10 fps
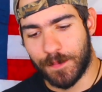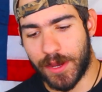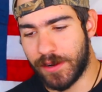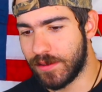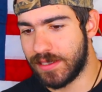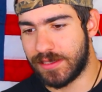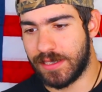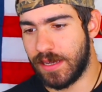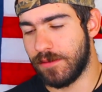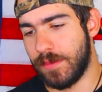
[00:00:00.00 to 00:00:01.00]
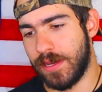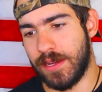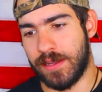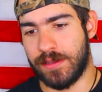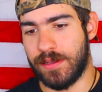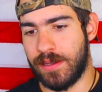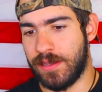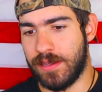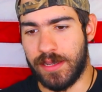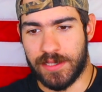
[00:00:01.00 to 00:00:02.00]
better late than never, man.
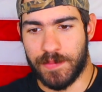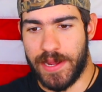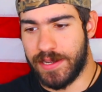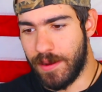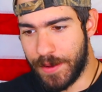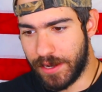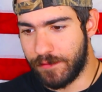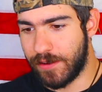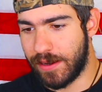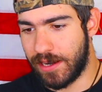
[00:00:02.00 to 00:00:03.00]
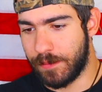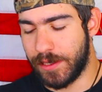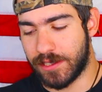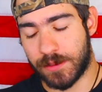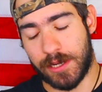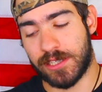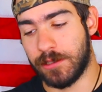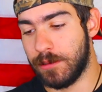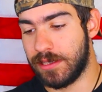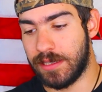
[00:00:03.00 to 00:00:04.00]
He, he's made a big fan out of me,
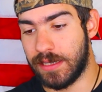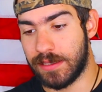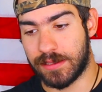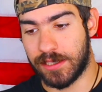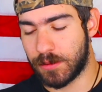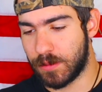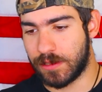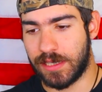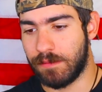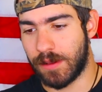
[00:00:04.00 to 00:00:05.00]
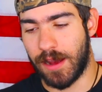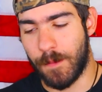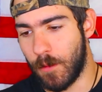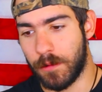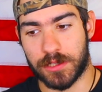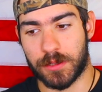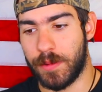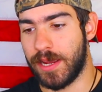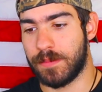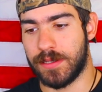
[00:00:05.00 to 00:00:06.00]
especially with this. This one even got more
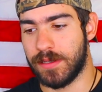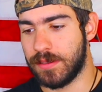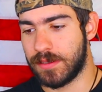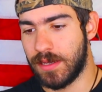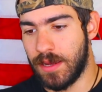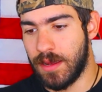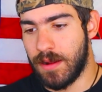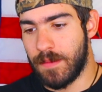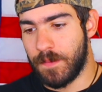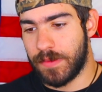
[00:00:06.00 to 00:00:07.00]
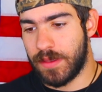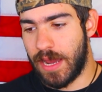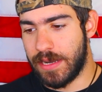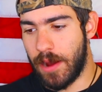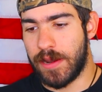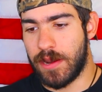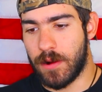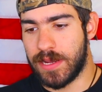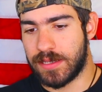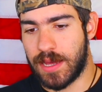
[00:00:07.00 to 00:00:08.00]
respect because I now I
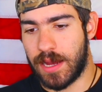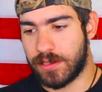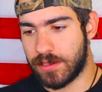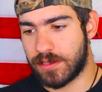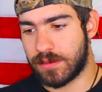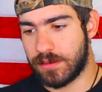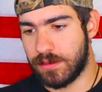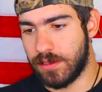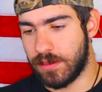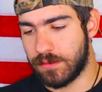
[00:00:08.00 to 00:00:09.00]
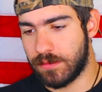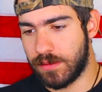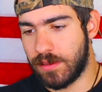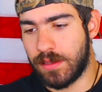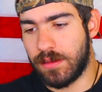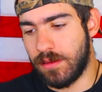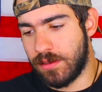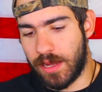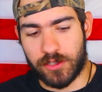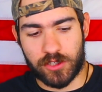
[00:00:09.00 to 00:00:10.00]
know he's not just you know
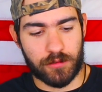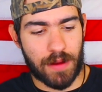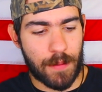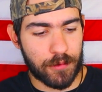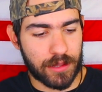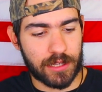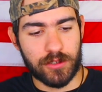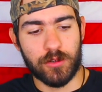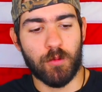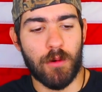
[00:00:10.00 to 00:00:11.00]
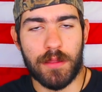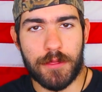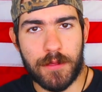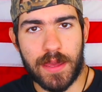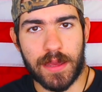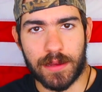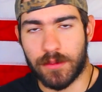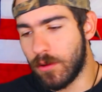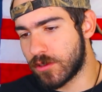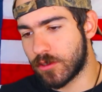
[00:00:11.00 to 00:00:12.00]
not just a rapper that can do one thing.
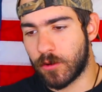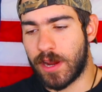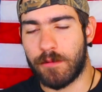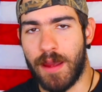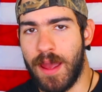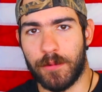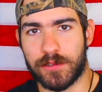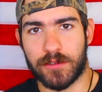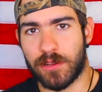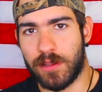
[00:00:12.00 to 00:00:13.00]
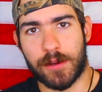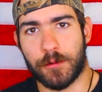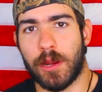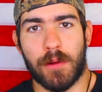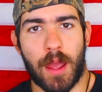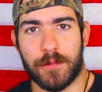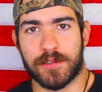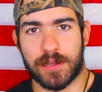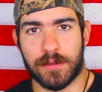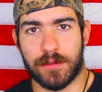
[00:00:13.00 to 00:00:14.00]
And those are great rappers. There's a lot of great
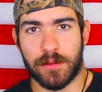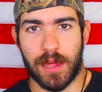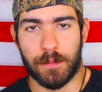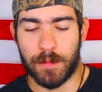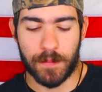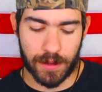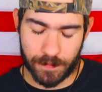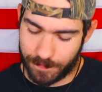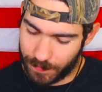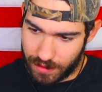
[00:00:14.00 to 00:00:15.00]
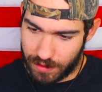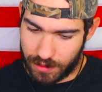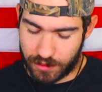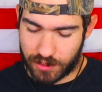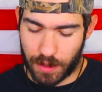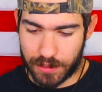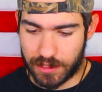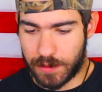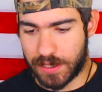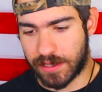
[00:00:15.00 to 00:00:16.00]
rappers that can do that. But man, there's
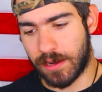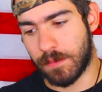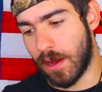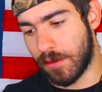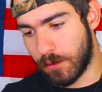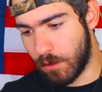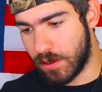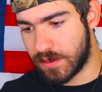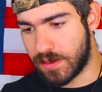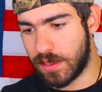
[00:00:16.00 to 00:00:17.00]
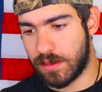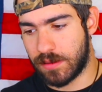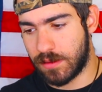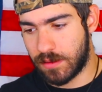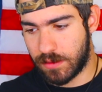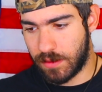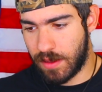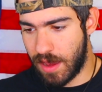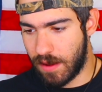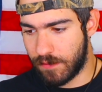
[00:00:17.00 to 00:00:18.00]
something to be said about the ones that
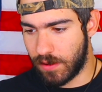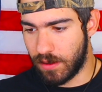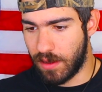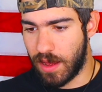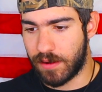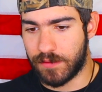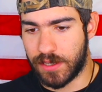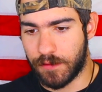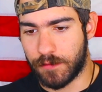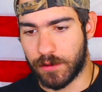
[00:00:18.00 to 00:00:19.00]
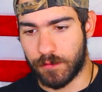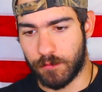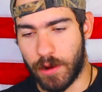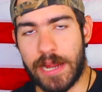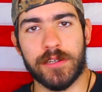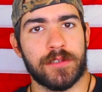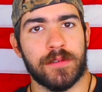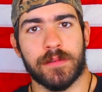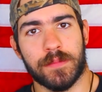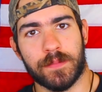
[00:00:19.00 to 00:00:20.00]
have a lot of different range
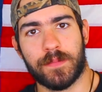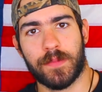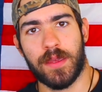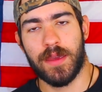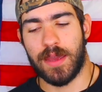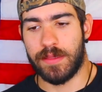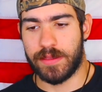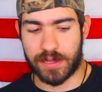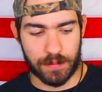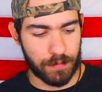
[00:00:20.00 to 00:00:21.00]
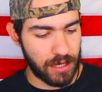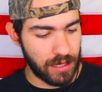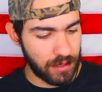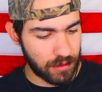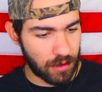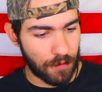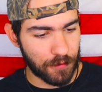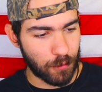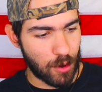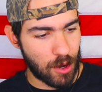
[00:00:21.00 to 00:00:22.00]
to them, and they can be
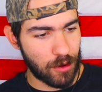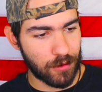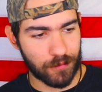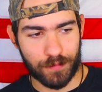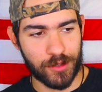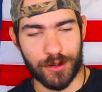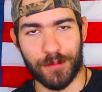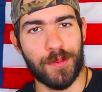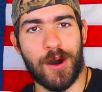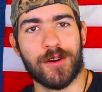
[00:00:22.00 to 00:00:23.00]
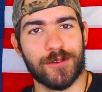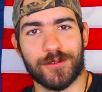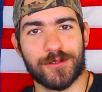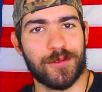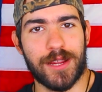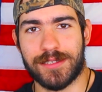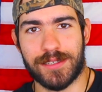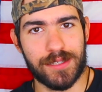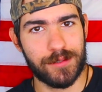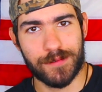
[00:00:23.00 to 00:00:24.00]
off the wall, you know, bonkers,
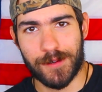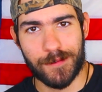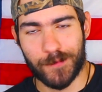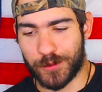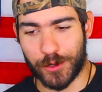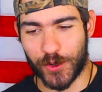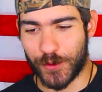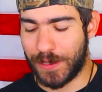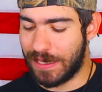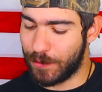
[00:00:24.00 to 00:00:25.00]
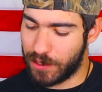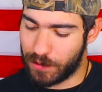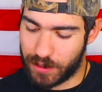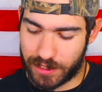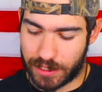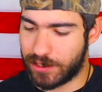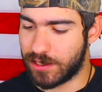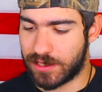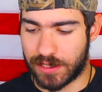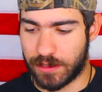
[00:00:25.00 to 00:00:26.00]
crazy, triggering people, and the ones that could
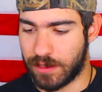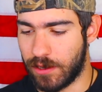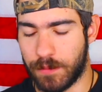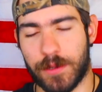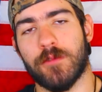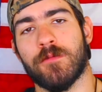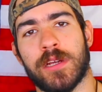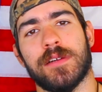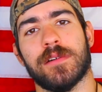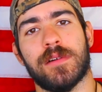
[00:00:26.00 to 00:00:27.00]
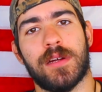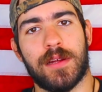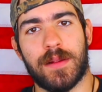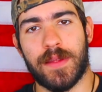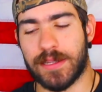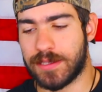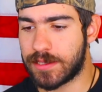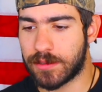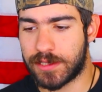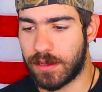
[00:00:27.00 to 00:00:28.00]
just sit there and be real and
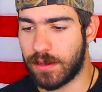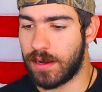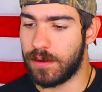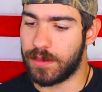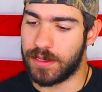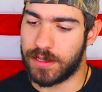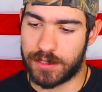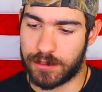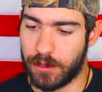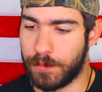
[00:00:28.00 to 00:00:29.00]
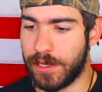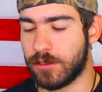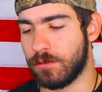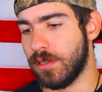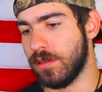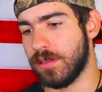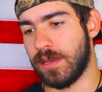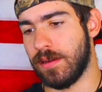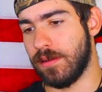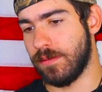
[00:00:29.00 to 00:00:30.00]
still tell it how it is, still be as real as
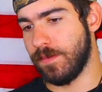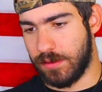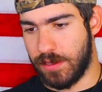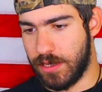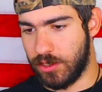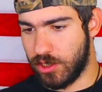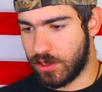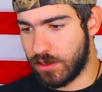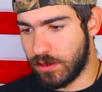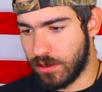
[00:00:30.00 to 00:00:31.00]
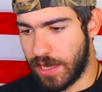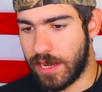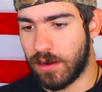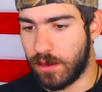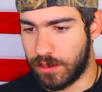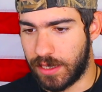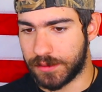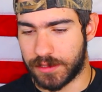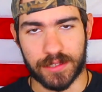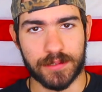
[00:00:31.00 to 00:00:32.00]
hell, and just lay it all
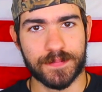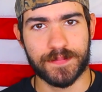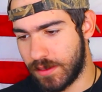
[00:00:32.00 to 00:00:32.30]
out there.